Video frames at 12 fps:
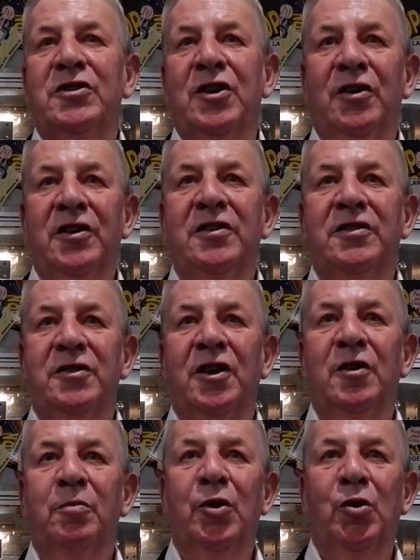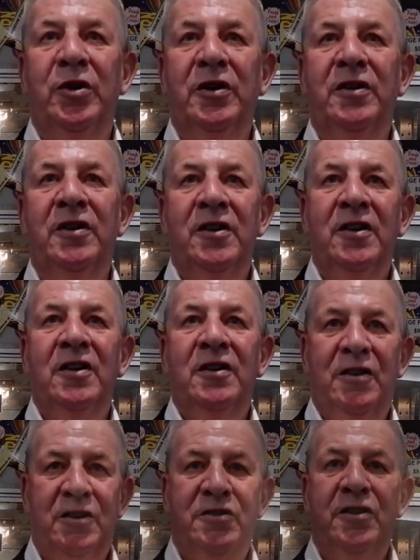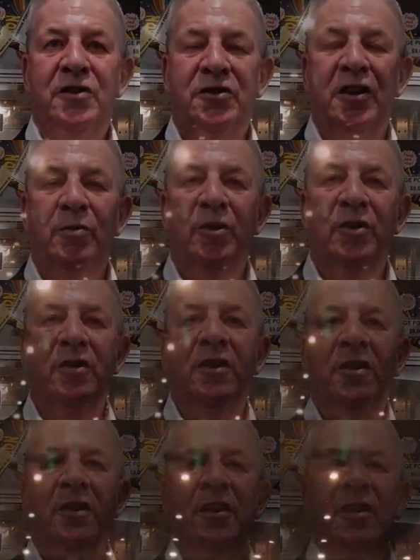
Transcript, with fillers: we started uh, building the, the cinema. Yeah.